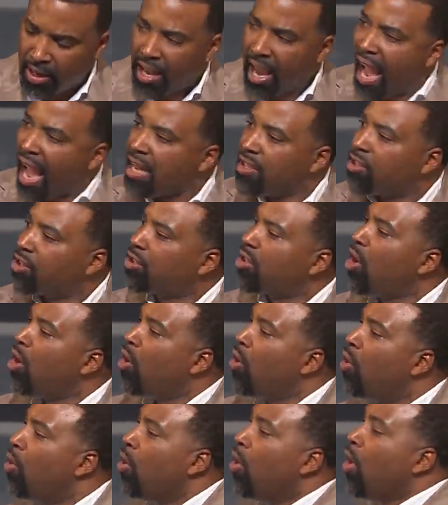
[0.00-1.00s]
And
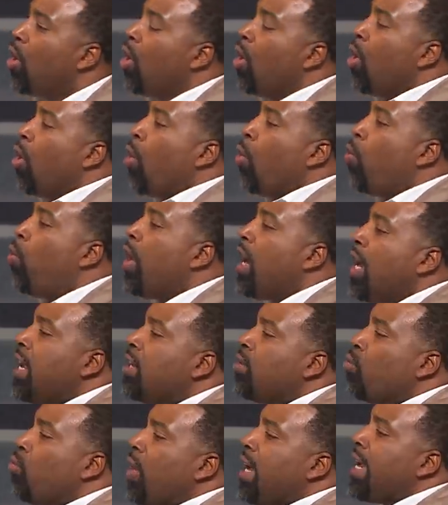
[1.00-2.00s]
so
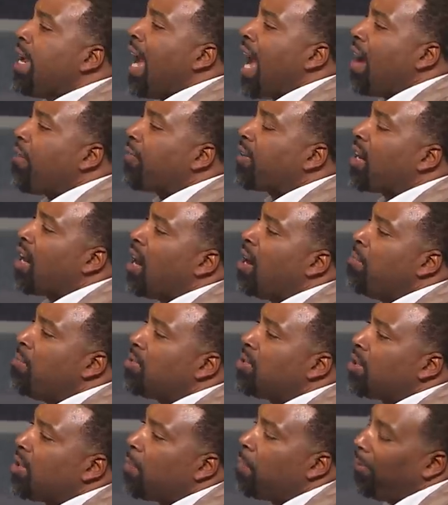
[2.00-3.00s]
when we have come
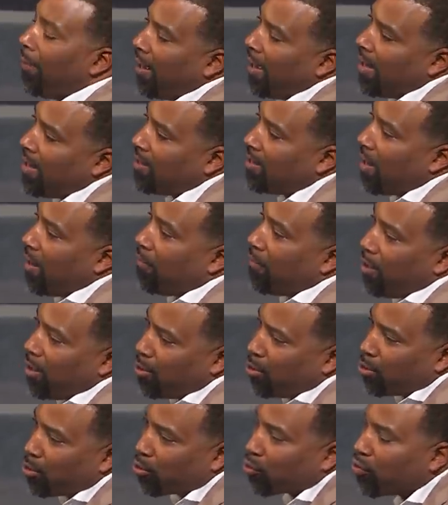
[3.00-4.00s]
to the place of this
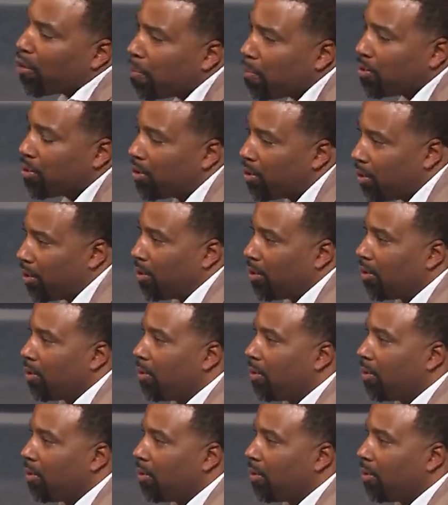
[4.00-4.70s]
scripture,